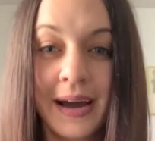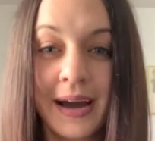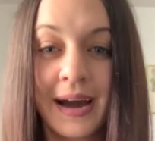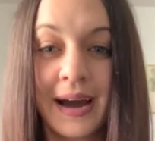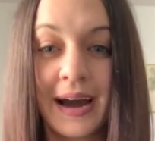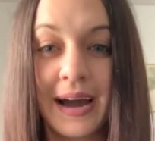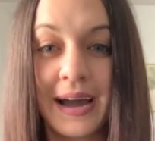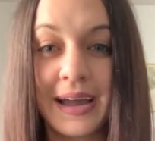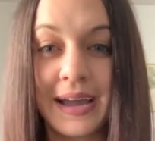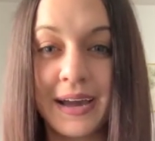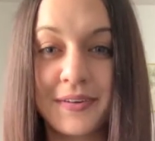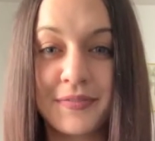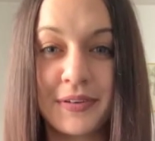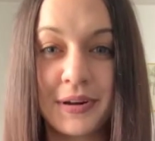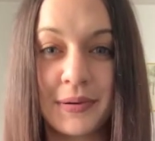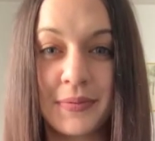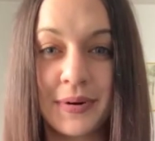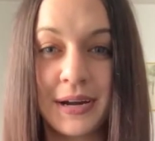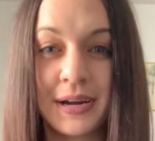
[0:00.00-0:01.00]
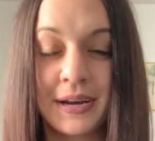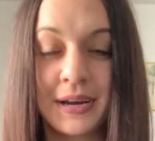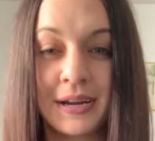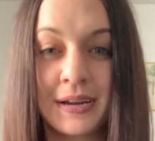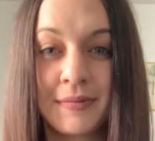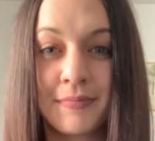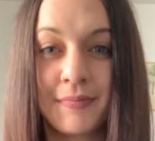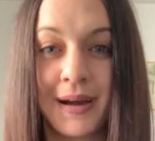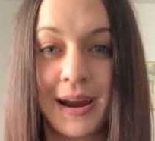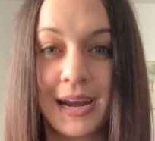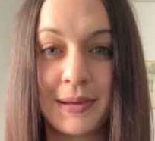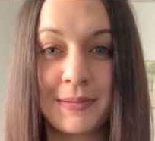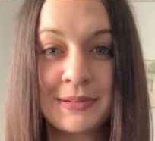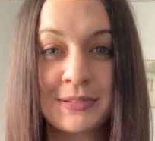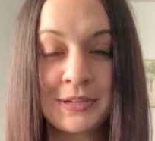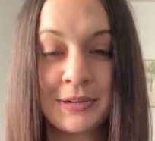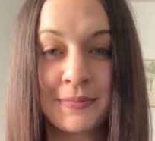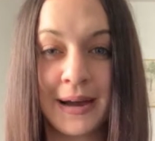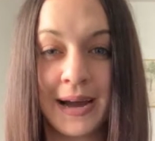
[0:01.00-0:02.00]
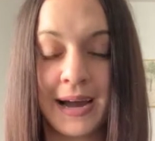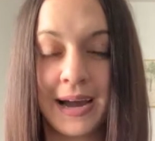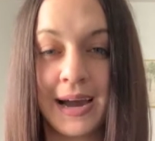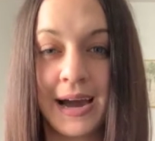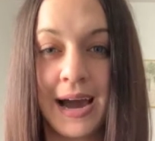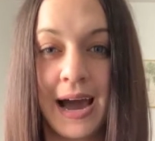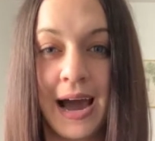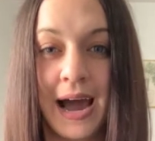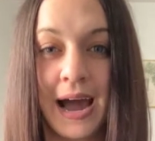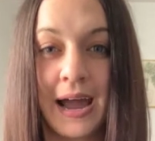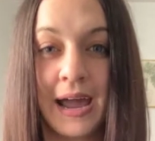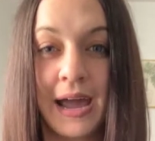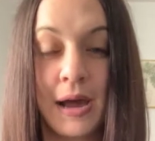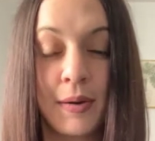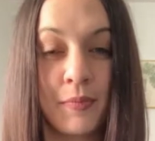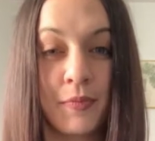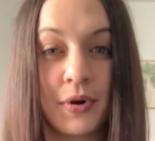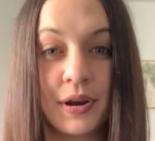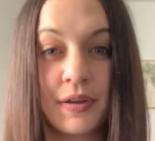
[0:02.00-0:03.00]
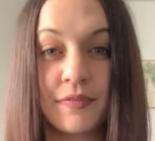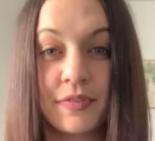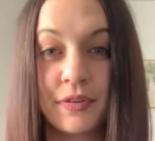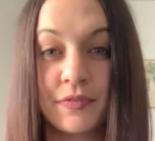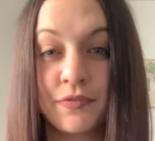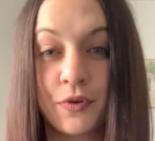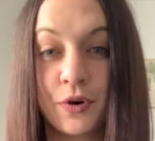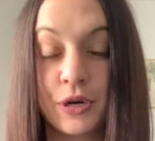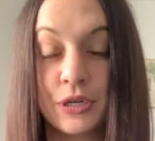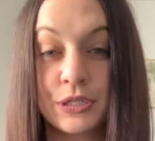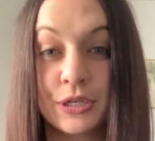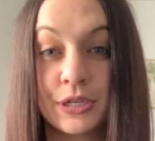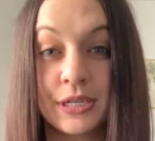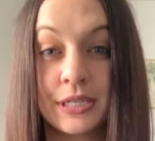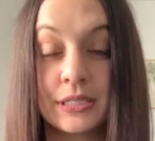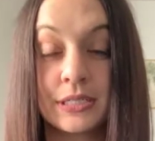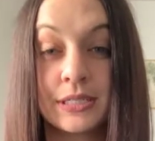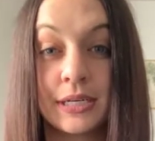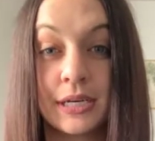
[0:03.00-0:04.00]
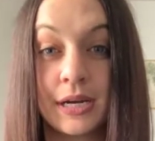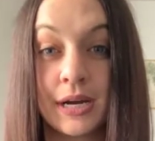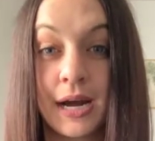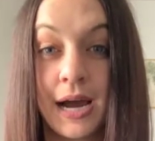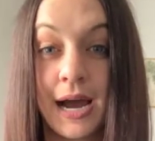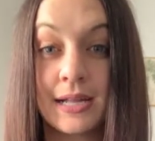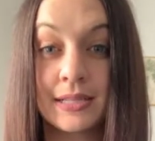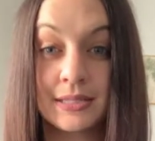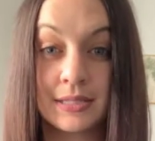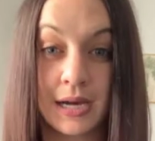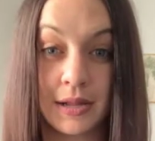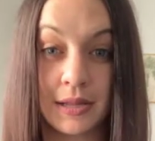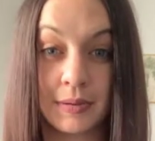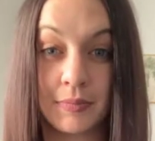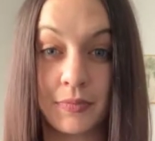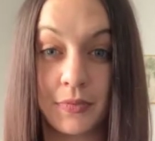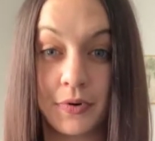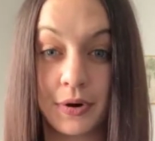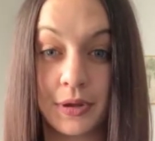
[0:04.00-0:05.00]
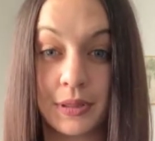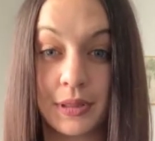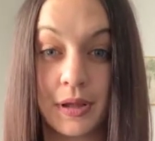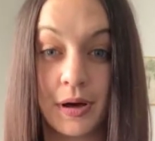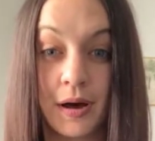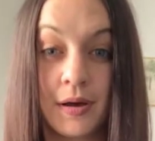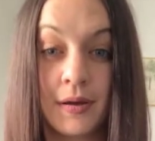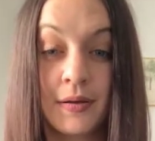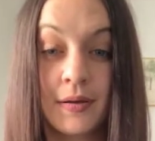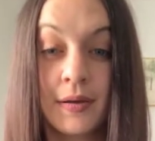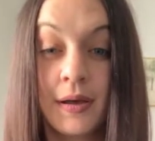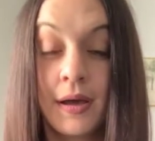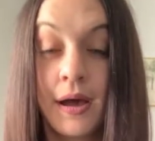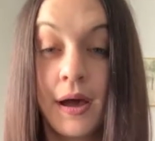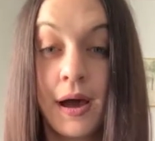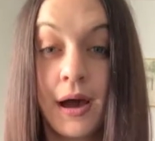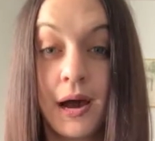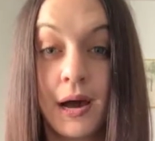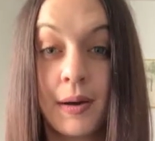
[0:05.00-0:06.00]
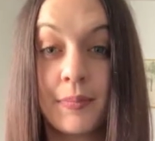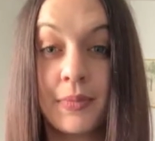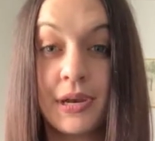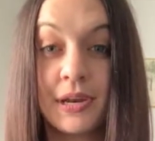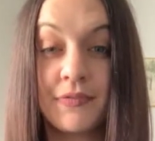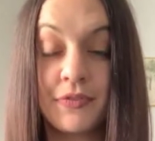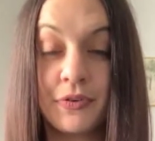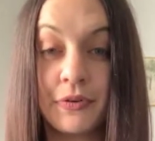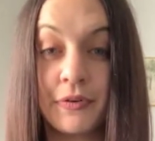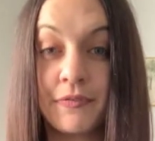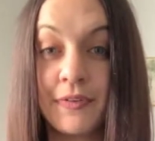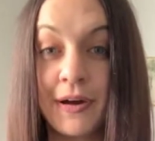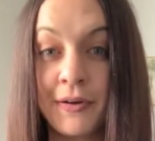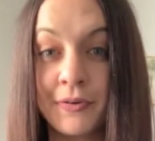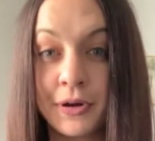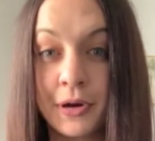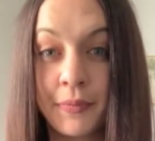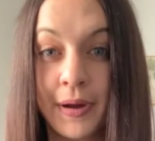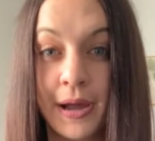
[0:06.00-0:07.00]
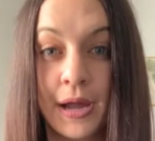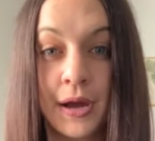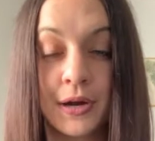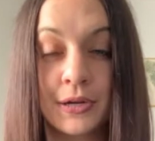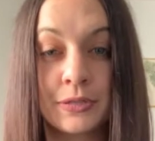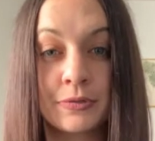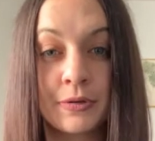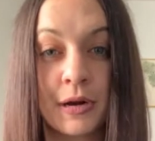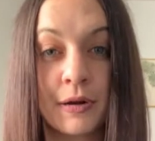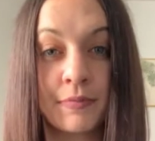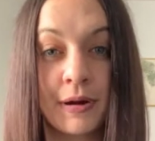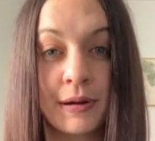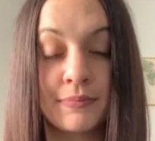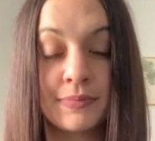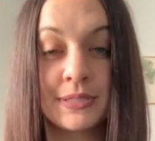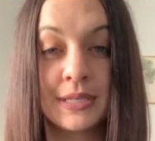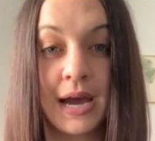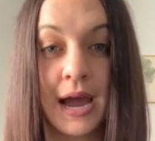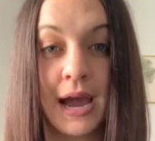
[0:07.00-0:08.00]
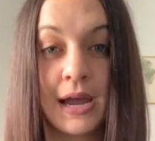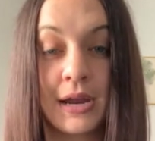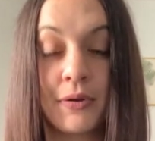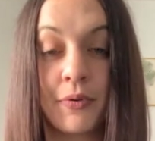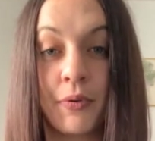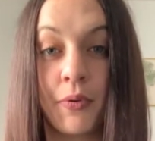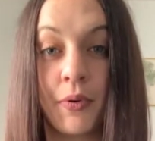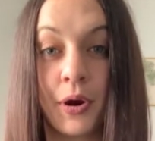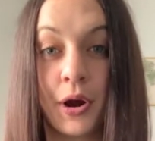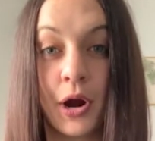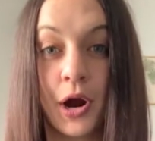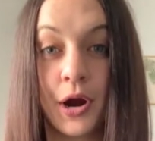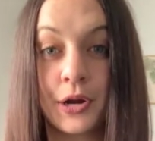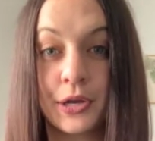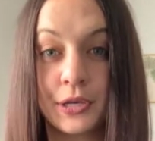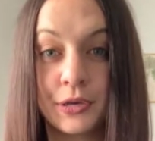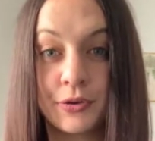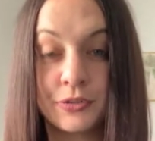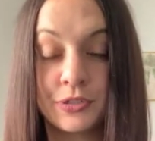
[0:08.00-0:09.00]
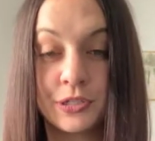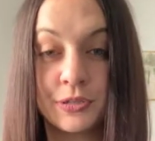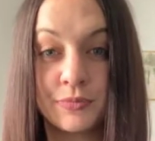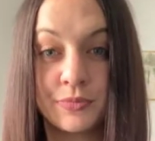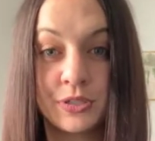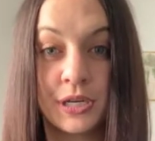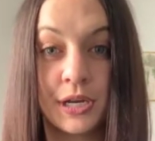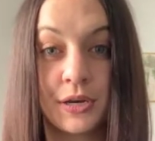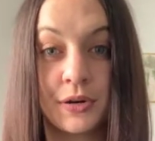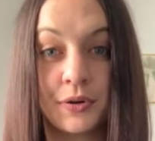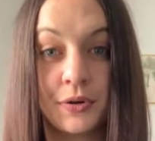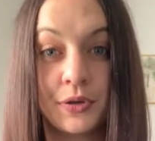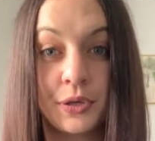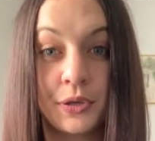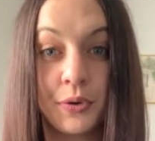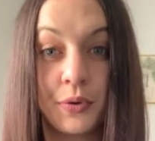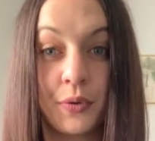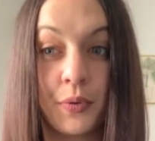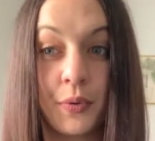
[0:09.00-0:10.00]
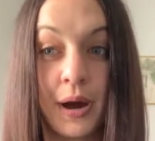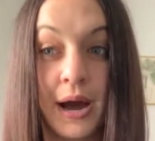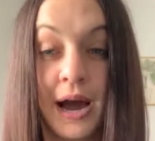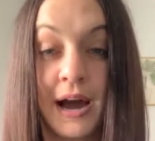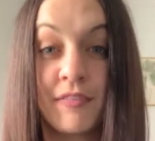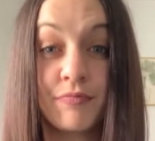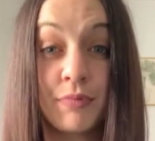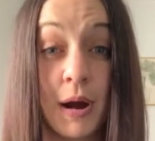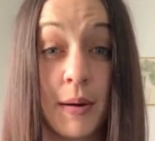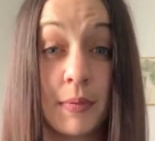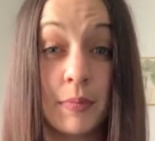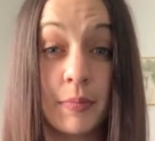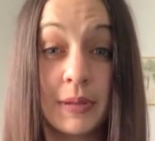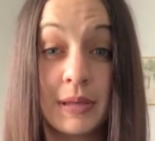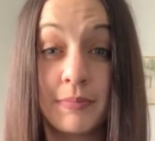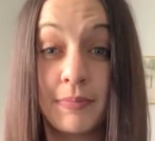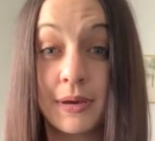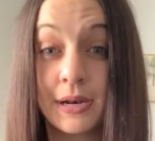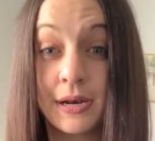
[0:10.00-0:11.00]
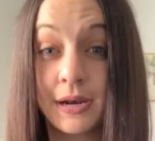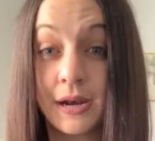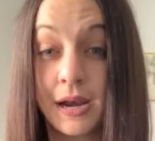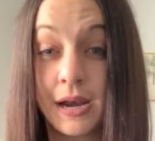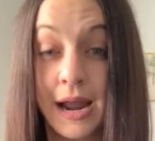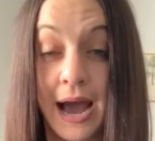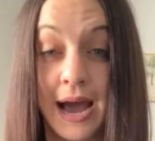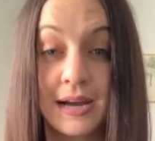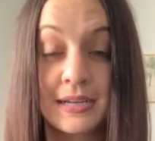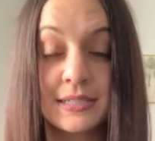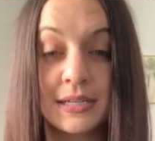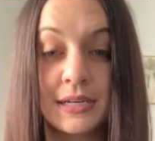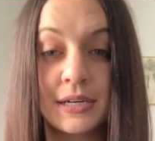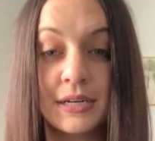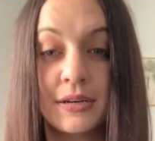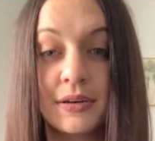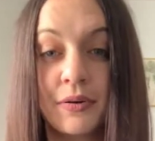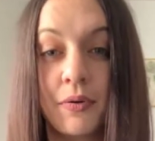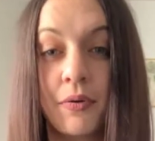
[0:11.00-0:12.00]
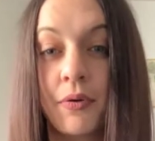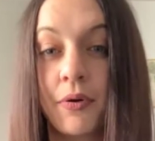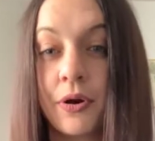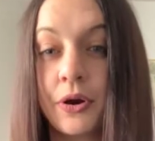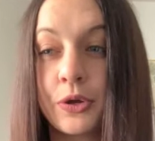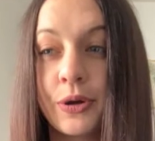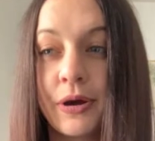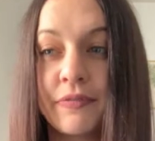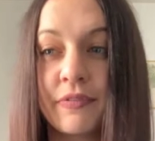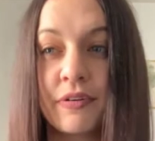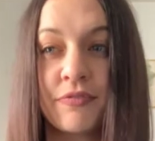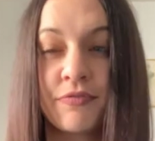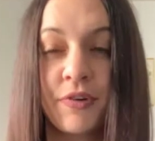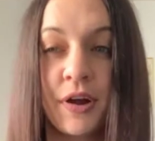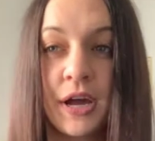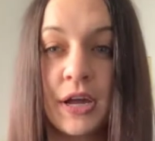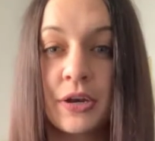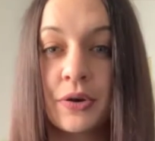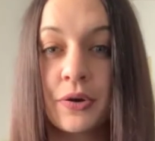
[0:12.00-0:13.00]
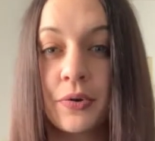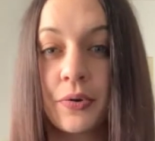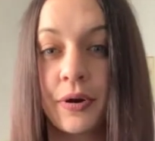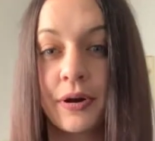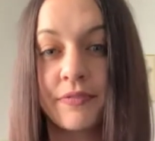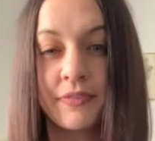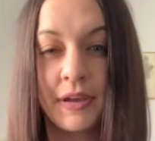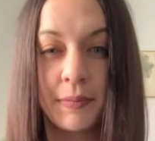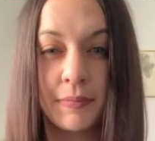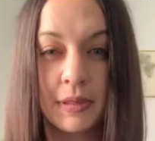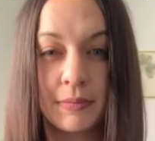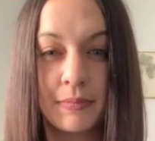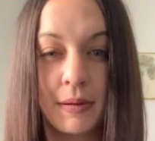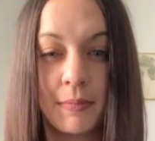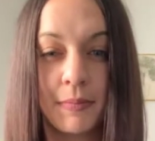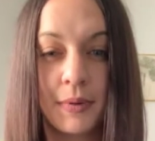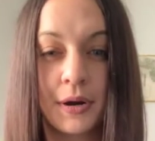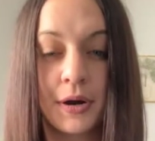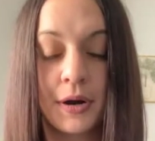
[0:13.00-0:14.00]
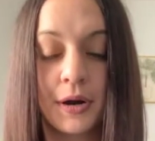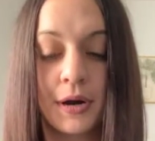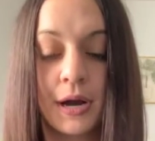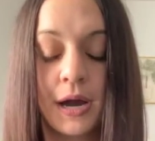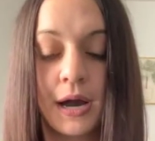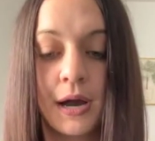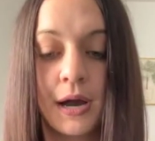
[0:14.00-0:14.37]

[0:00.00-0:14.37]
Hi, everyone. My name is Rebecca. I am one of the 4 attorneys here at Sally Morin Law. And if you have found your way onto our website or our YouTube channel, you have probably been in an accident, or you have a friend or a family member